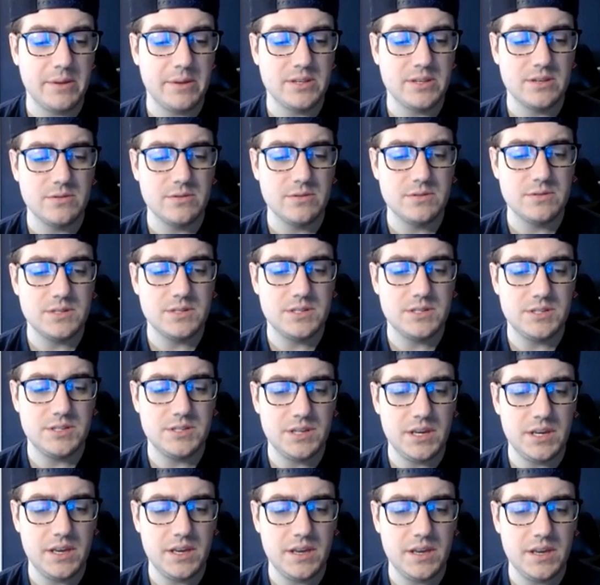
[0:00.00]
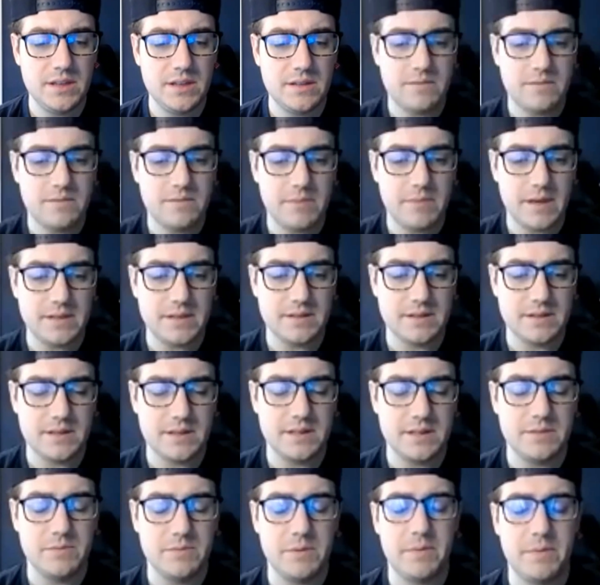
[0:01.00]
Simon, so she
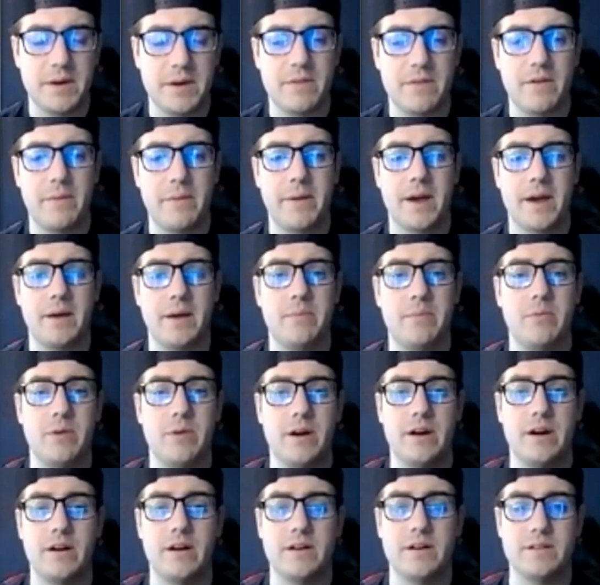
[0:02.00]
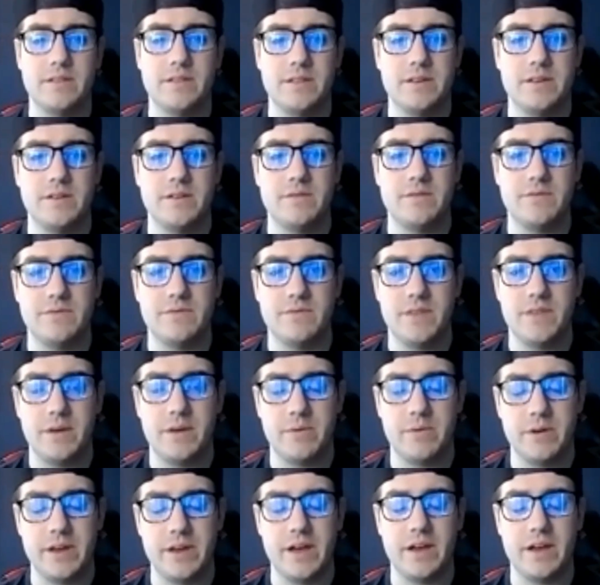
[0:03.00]
basically we pick right back up where if
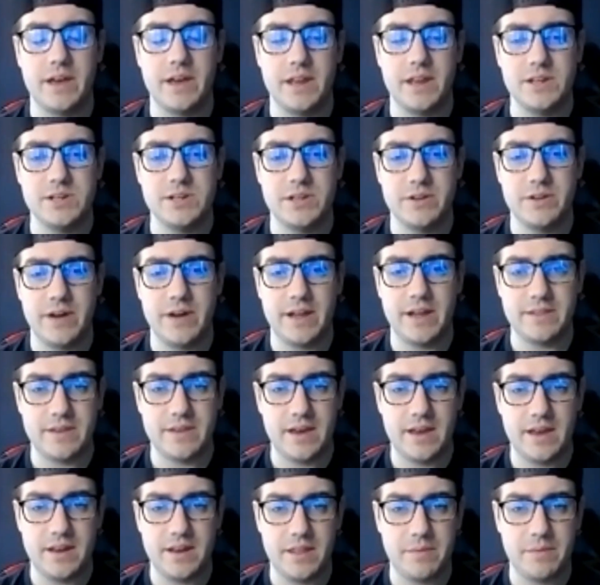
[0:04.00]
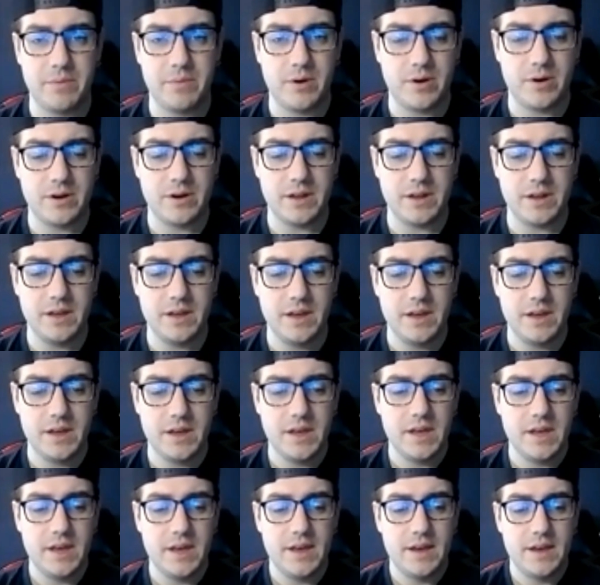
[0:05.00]
they were yelling at each other at the end of the party.
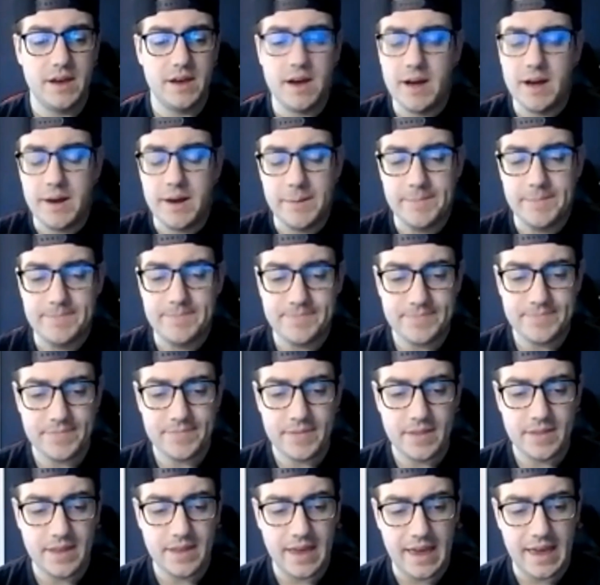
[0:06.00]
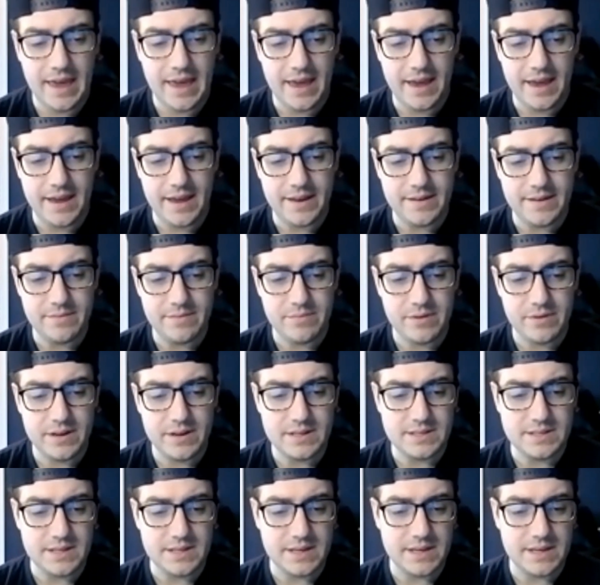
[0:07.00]
Um, and
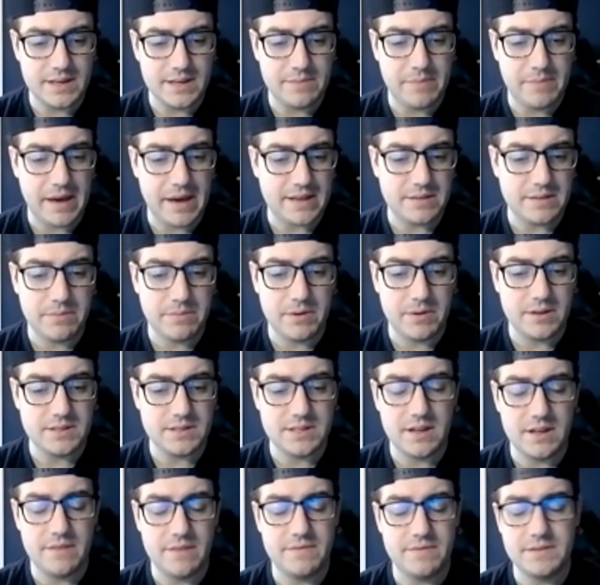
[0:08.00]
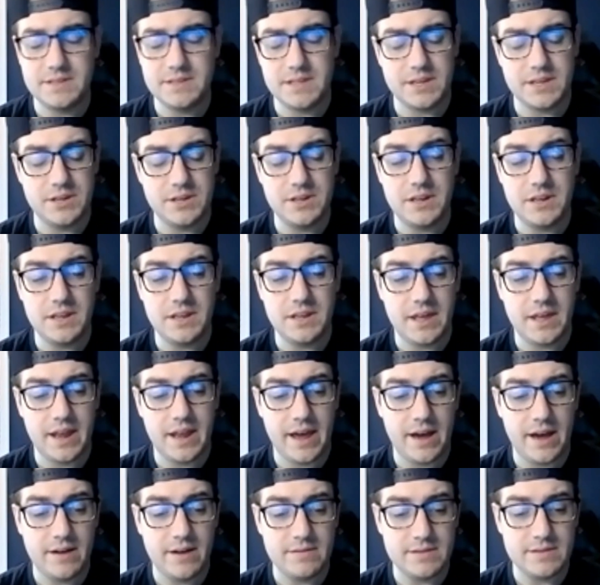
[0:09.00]
Bree's like packs up all stuff and he's like, You need to get
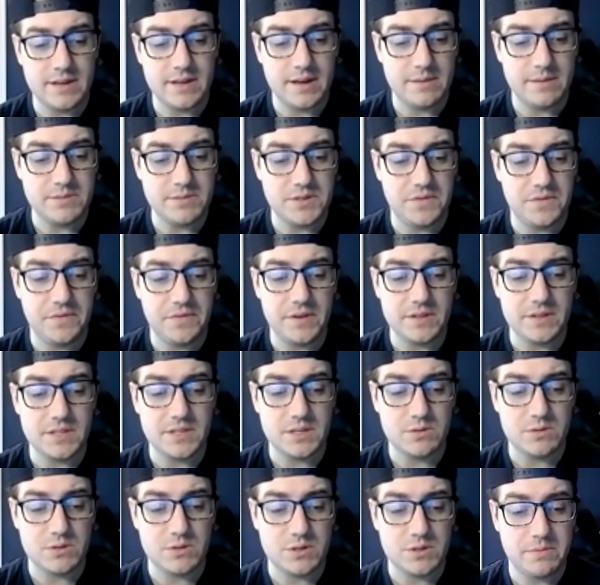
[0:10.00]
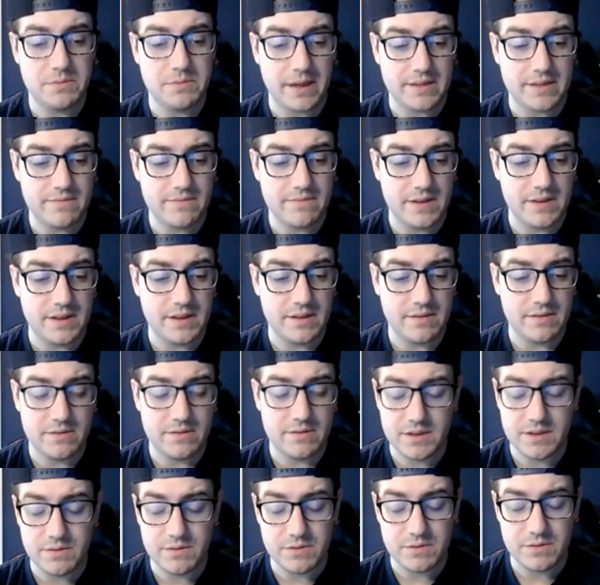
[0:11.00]
out. Um, she feels disrespected,
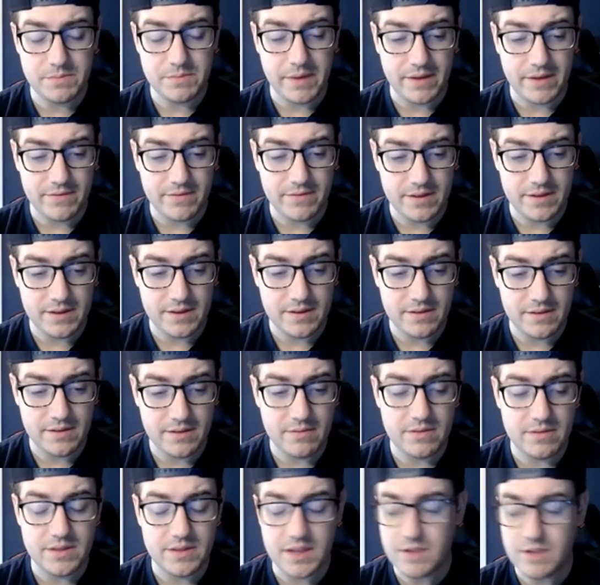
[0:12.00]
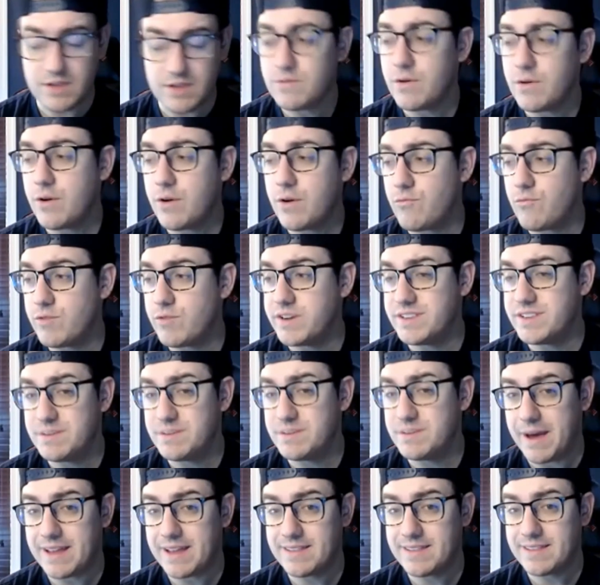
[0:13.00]
disrespected,
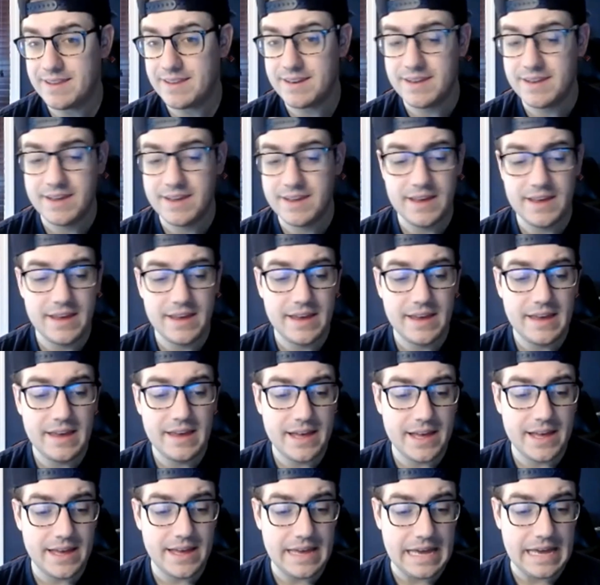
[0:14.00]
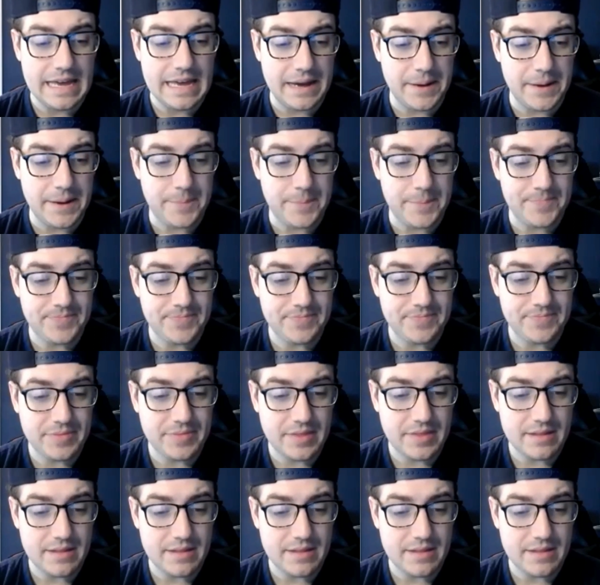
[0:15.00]
disrespected. Um,